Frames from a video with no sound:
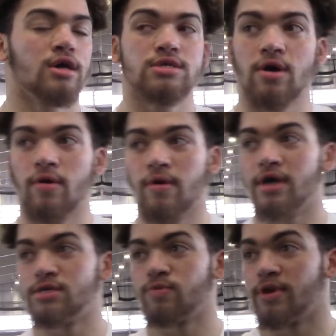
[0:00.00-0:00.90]
So I
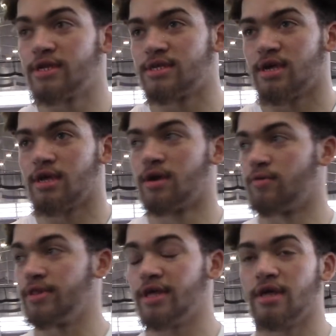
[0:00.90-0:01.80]
just wanted to
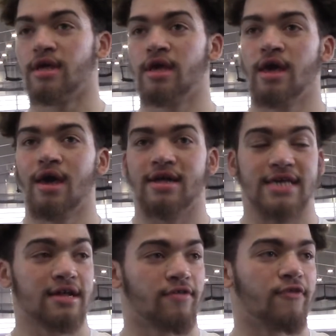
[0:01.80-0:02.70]
really
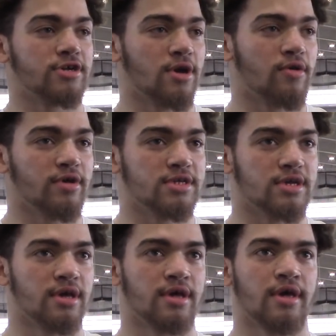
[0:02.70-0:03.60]
attack the first hurdle because
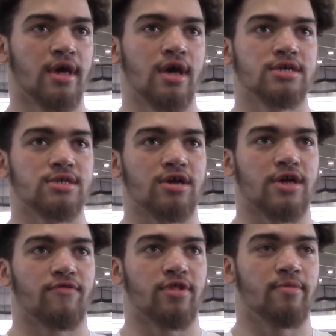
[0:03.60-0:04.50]
starts
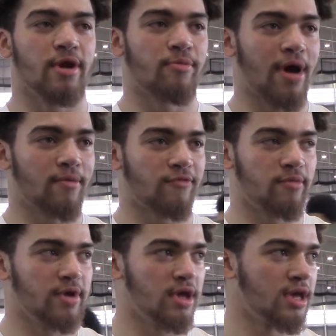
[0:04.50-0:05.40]
have really been a problem for
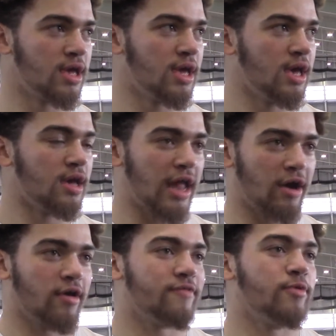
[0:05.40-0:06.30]
me. Mm-hmm. Like,
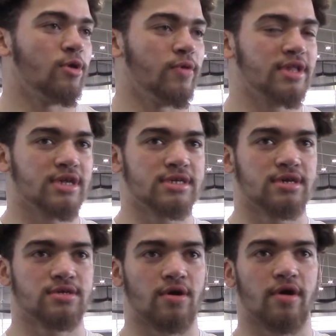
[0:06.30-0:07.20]
I've been a weakness.
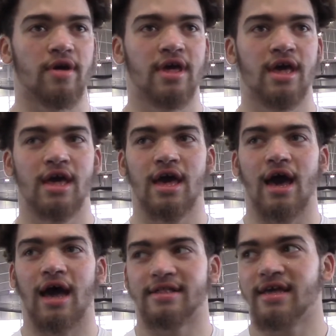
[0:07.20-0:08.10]
So
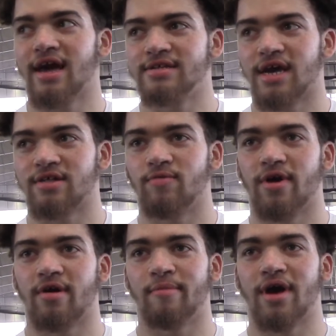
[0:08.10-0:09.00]
I think I attacked it
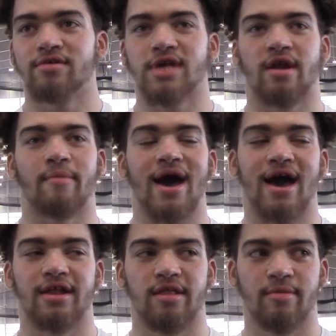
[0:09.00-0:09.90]
well. I mean, I was kind of
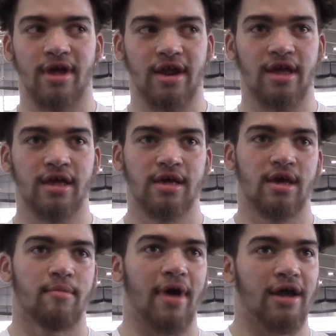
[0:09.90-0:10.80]
behind in the beginning,
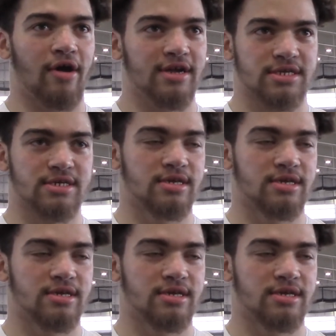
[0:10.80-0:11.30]
but I know I had to